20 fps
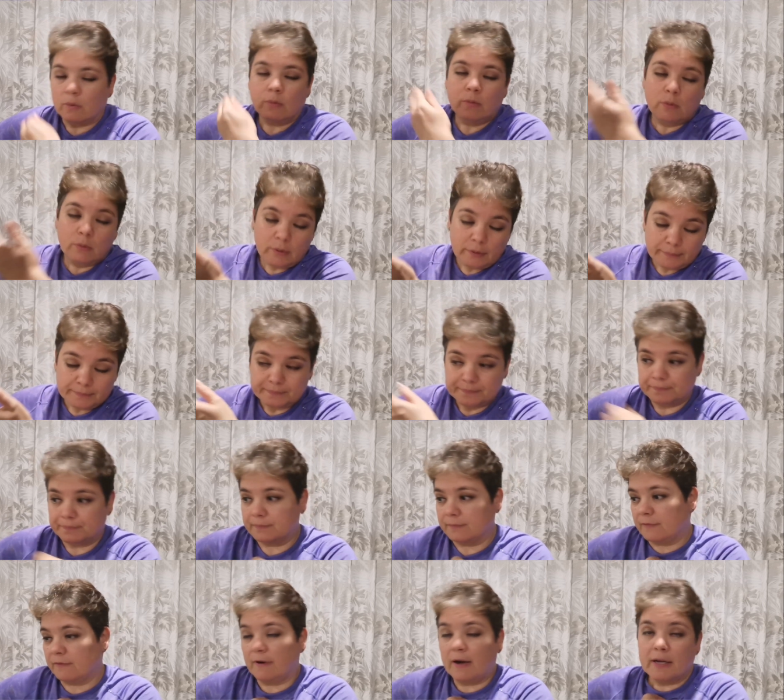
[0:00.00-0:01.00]
or
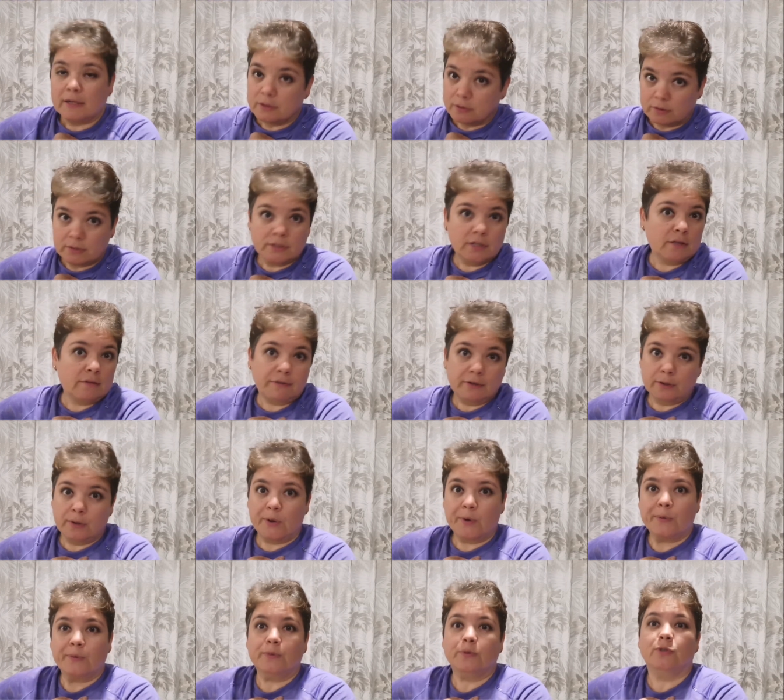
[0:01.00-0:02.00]
find yourself a
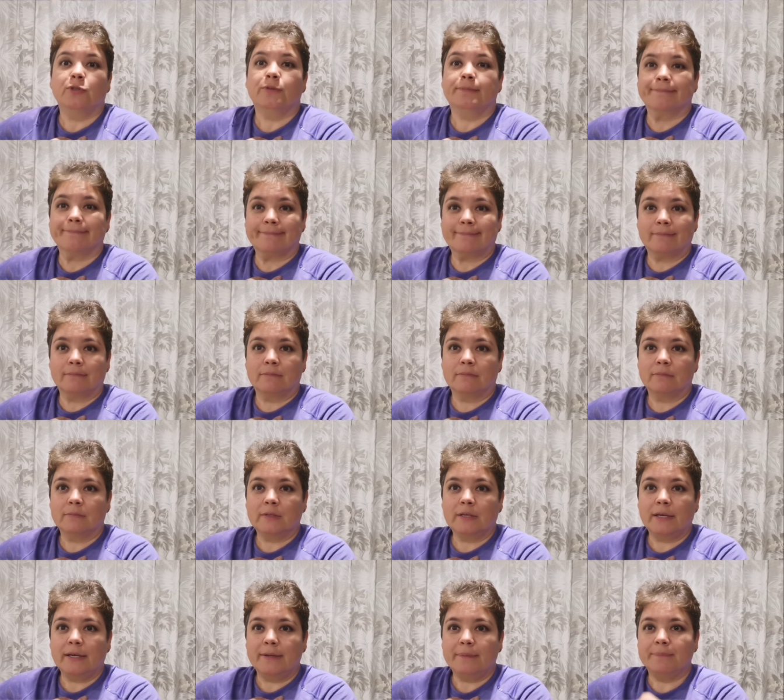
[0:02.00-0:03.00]
coach.
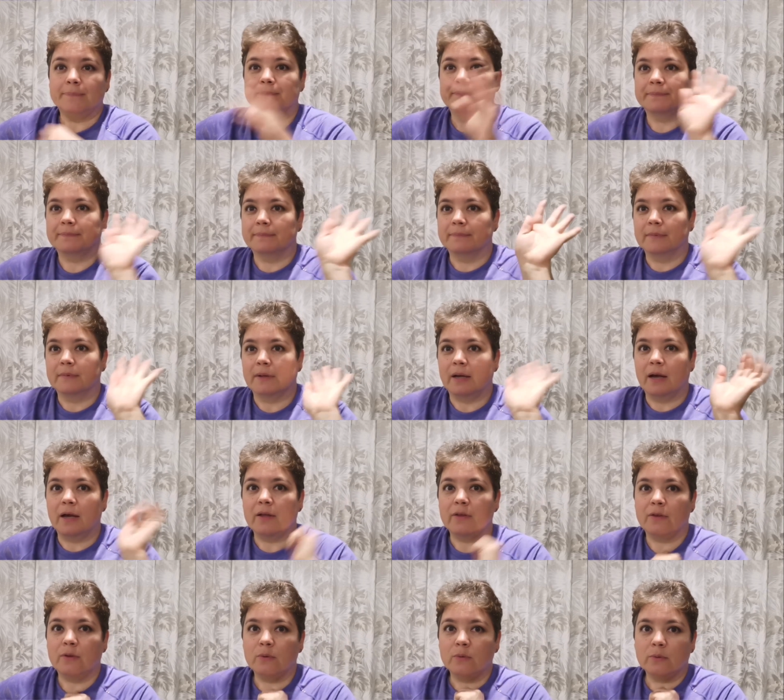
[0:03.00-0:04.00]
Okay,
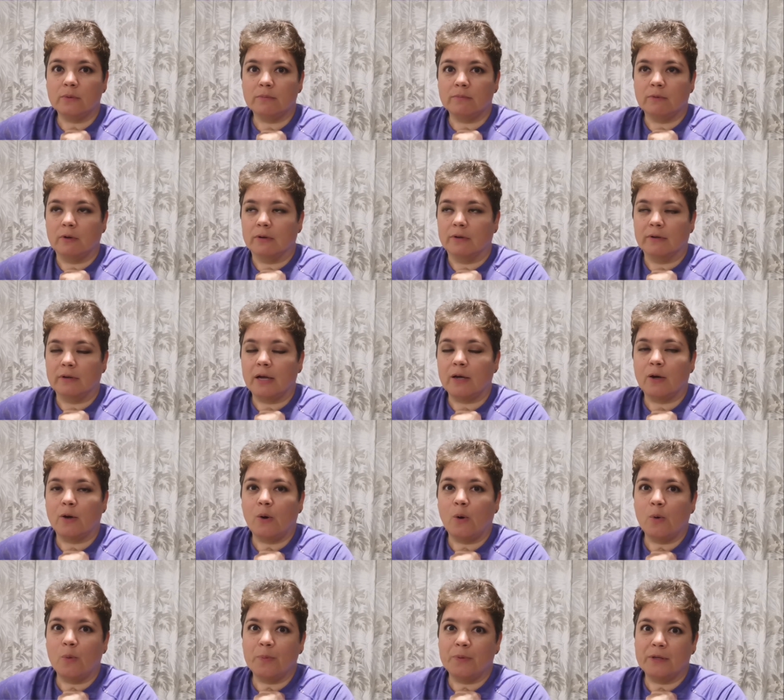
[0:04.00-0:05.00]
I
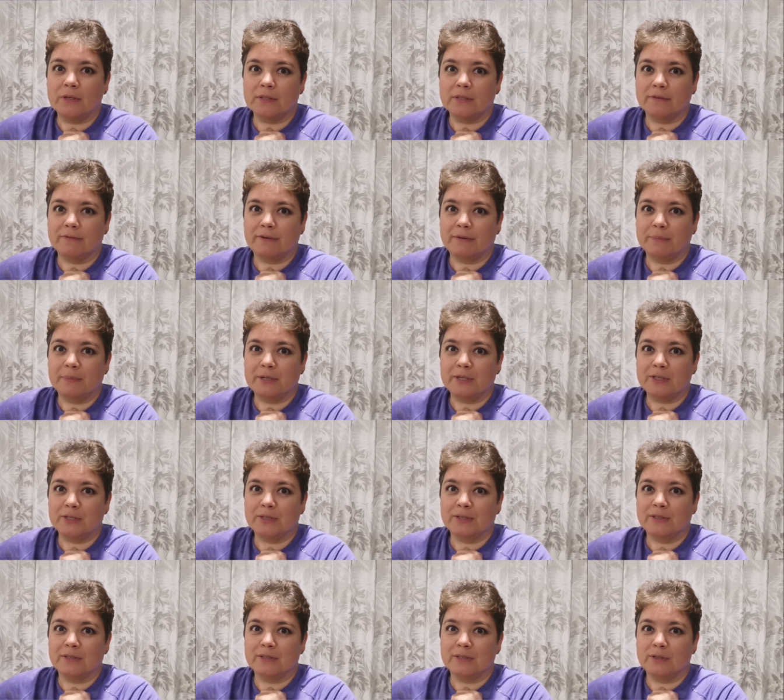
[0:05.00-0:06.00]
hope this
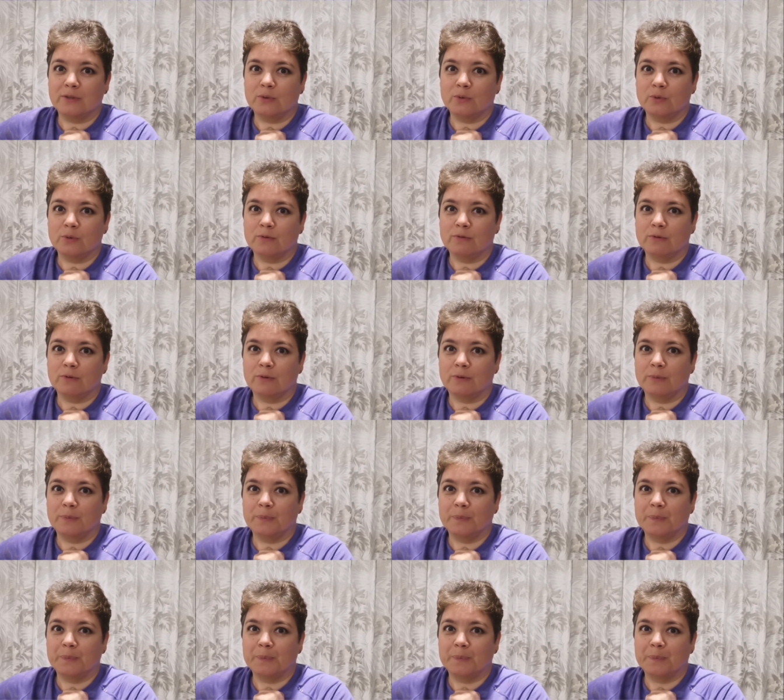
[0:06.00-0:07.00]
information is useful.
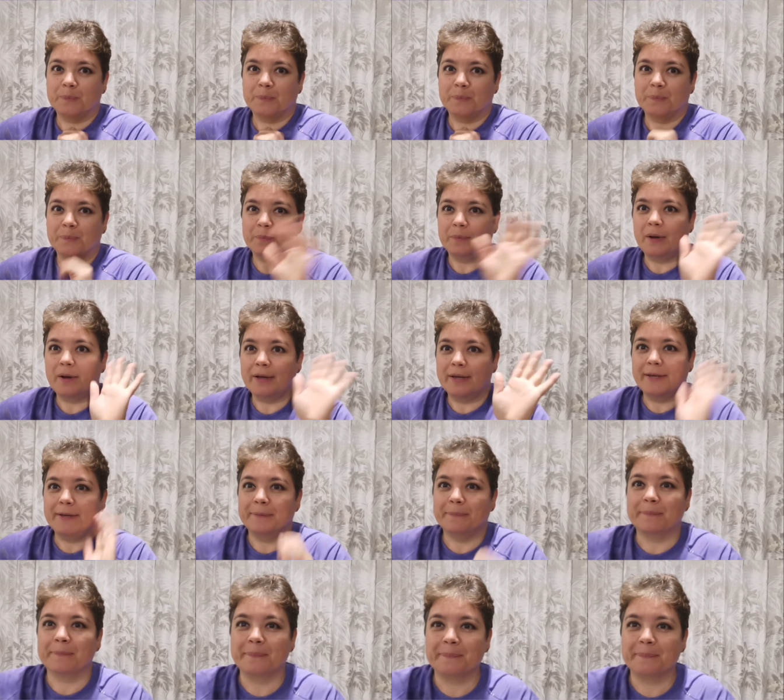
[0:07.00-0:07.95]
Bye.